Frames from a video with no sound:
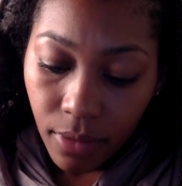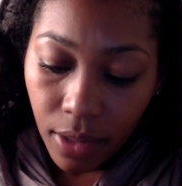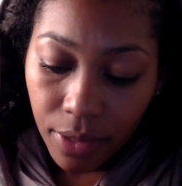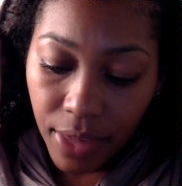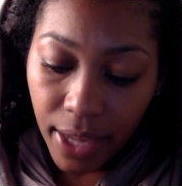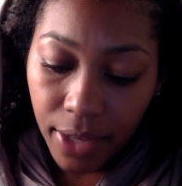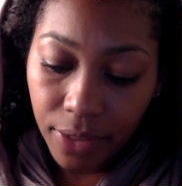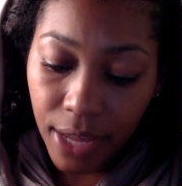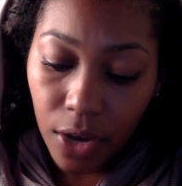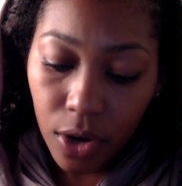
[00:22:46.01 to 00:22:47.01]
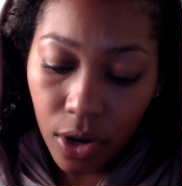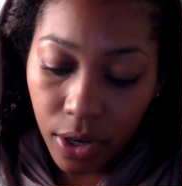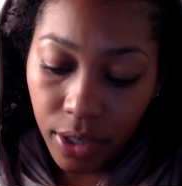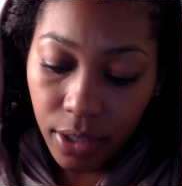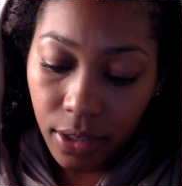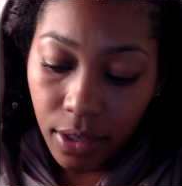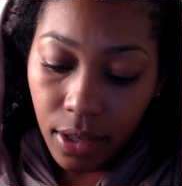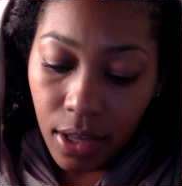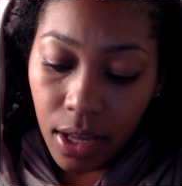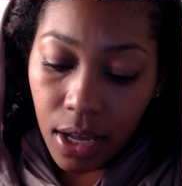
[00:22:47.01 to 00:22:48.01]
that thou art
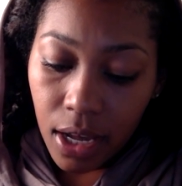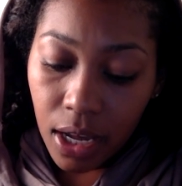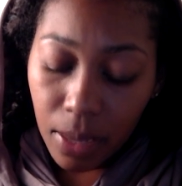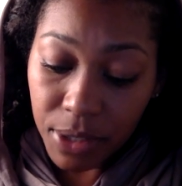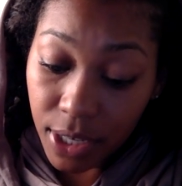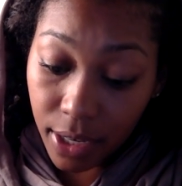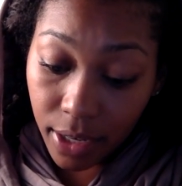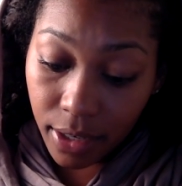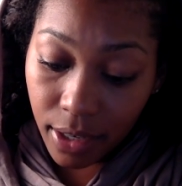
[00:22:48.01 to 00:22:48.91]
obstinate,